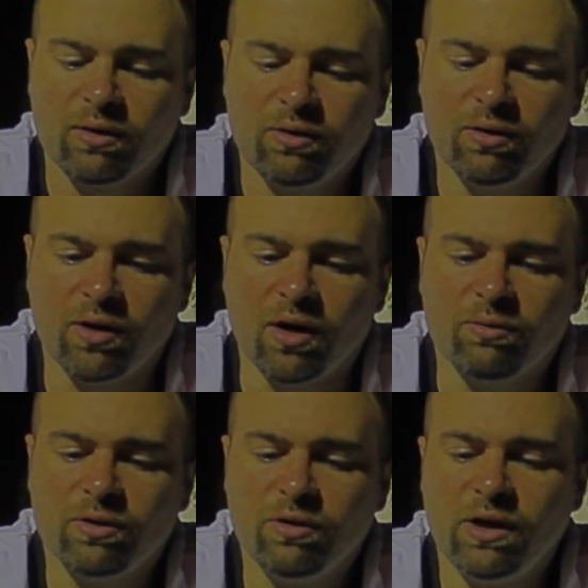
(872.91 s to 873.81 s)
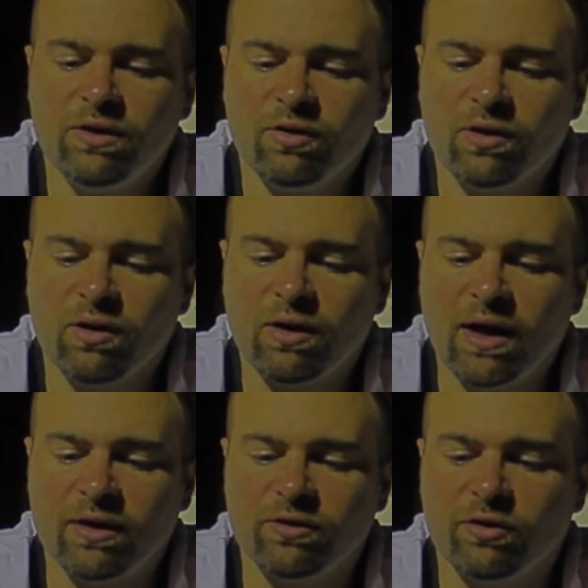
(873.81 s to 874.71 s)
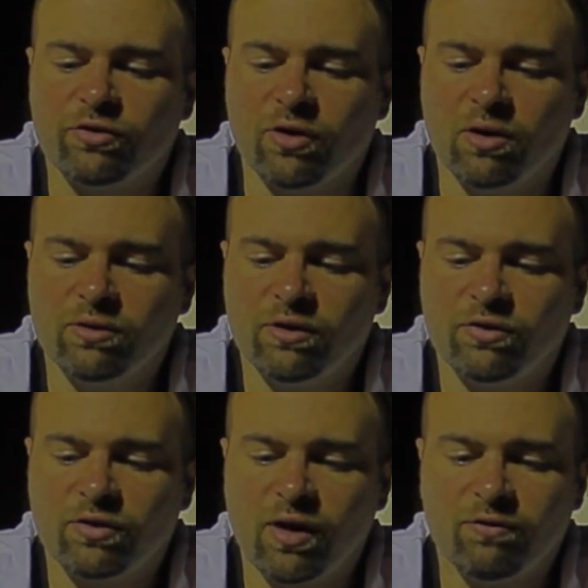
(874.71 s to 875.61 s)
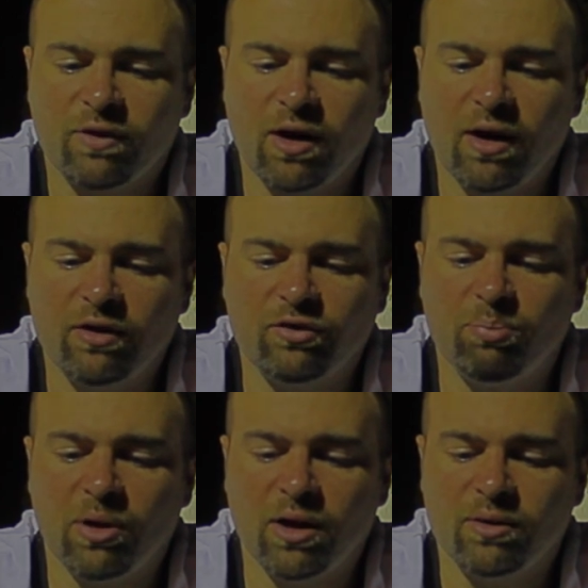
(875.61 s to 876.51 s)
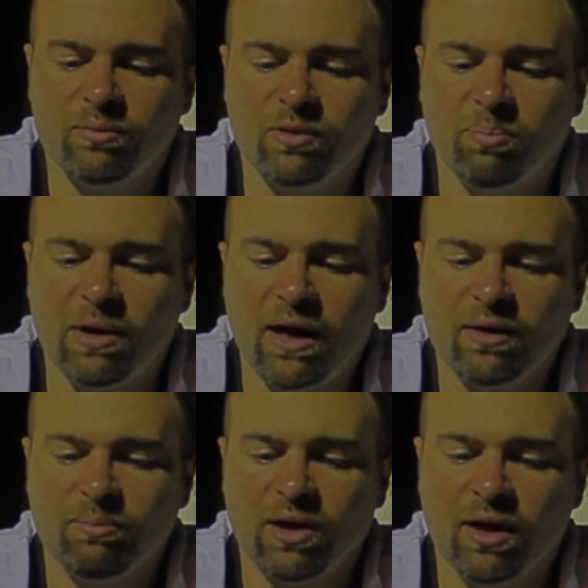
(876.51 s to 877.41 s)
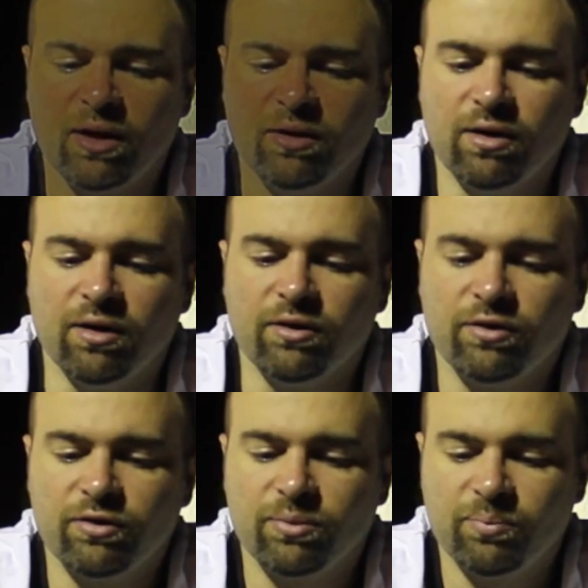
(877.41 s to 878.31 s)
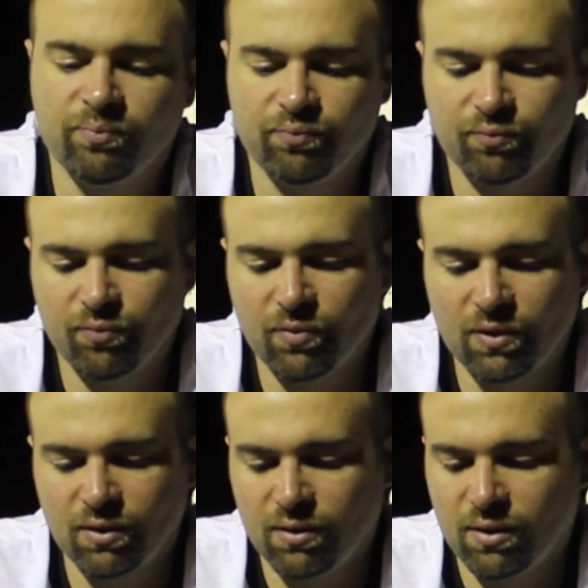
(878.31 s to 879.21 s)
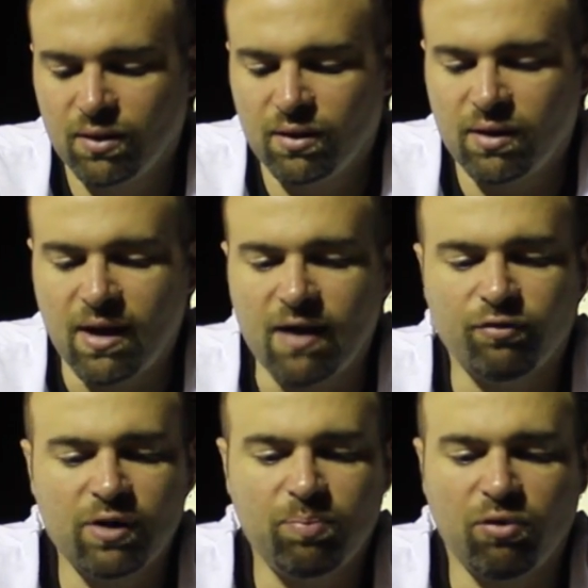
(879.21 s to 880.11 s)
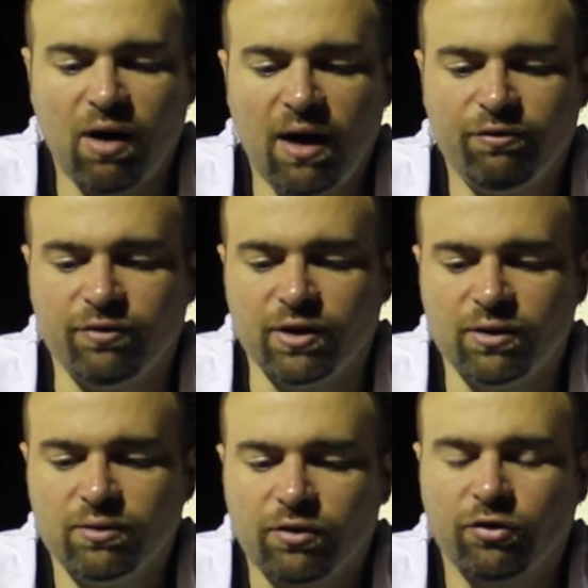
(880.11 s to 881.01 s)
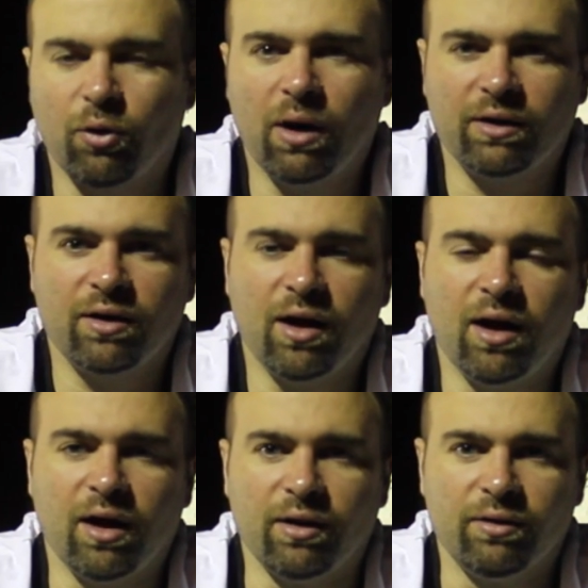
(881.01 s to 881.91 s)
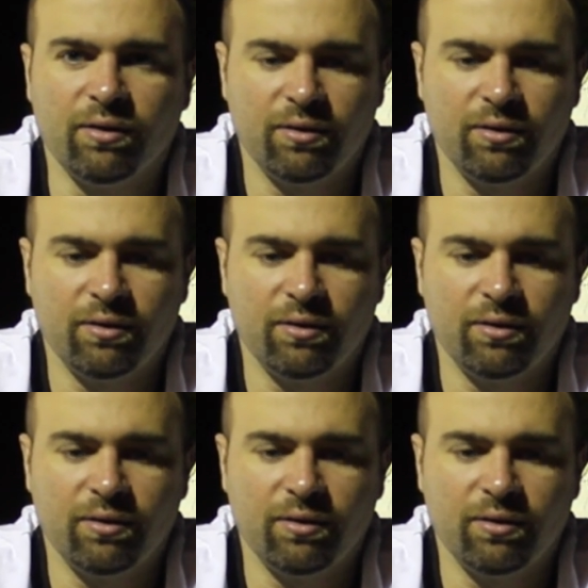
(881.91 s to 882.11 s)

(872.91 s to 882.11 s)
you need to learn how to discern this stuff, guys, but the bottom line is, every prophet sought God,